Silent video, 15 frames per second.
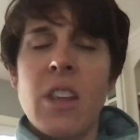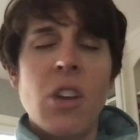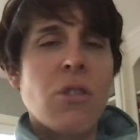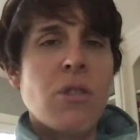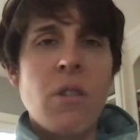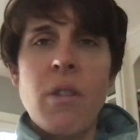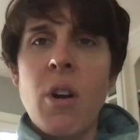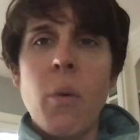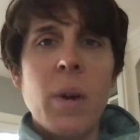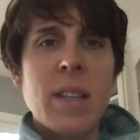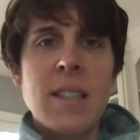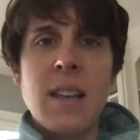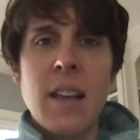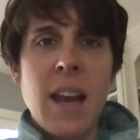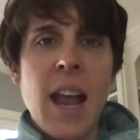You don't know
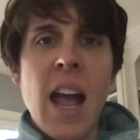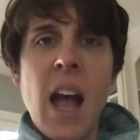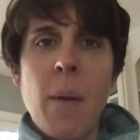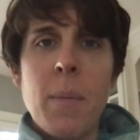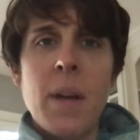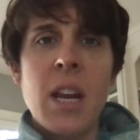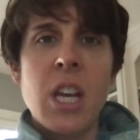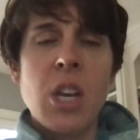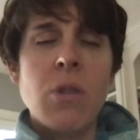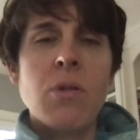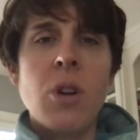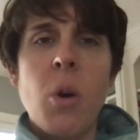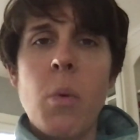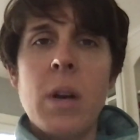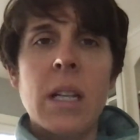what's going to happen, and you
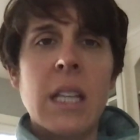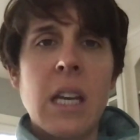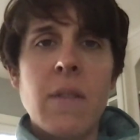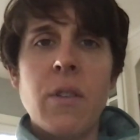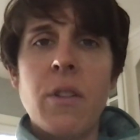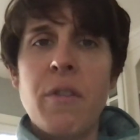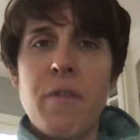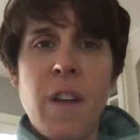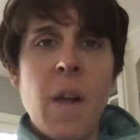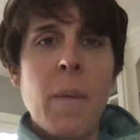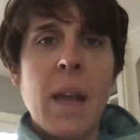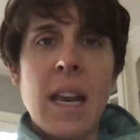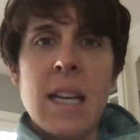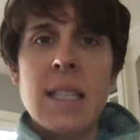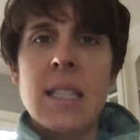don't want to leave your
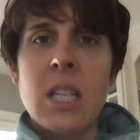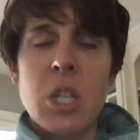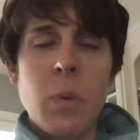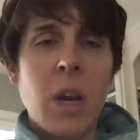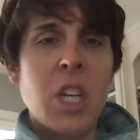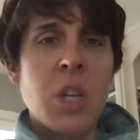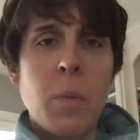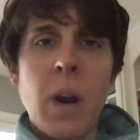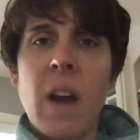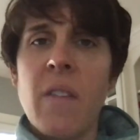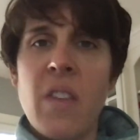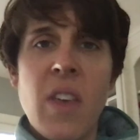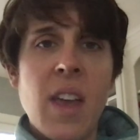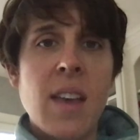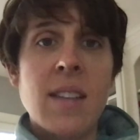family in a situation where
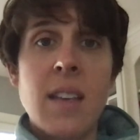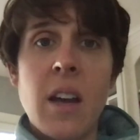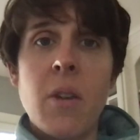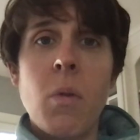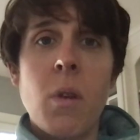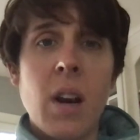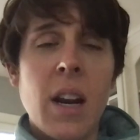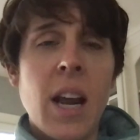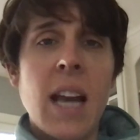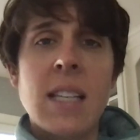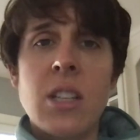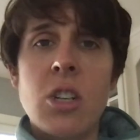everything is unorganized.